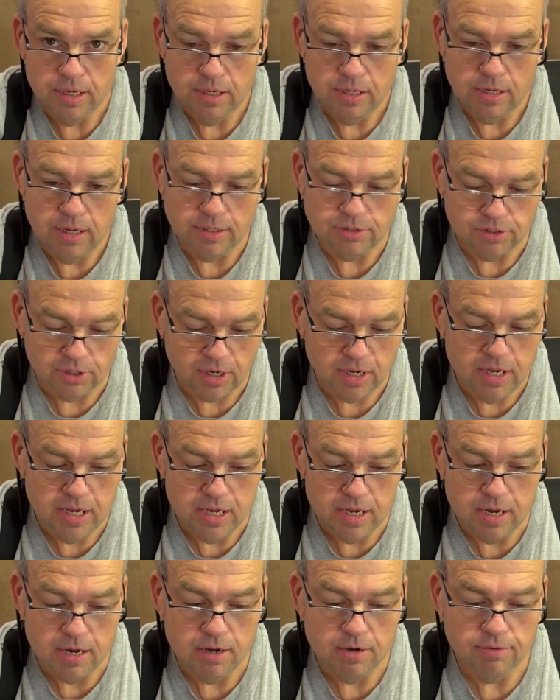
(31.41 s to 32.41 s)
It's a
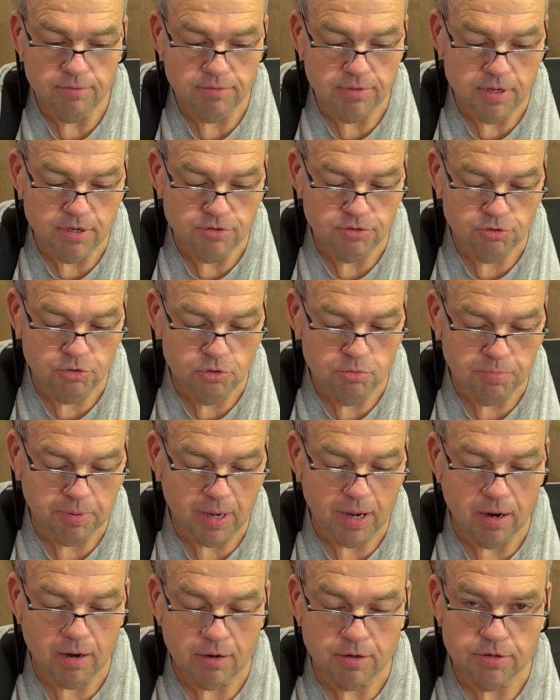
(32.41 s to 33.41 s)
kit. These two
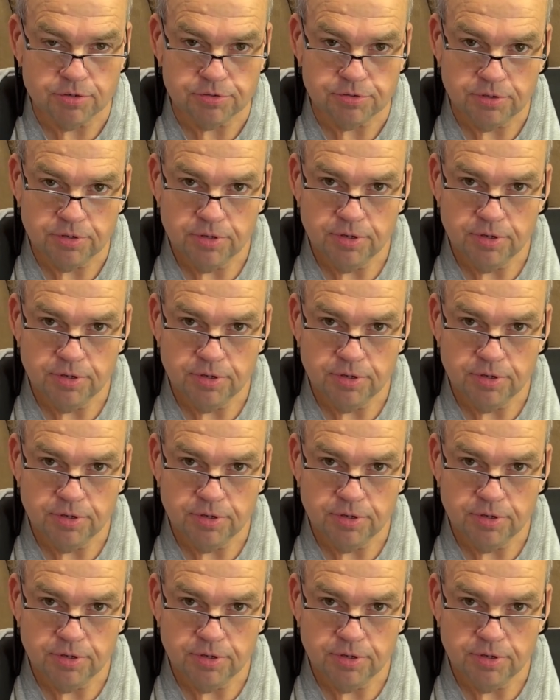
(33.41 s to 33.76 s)
pliers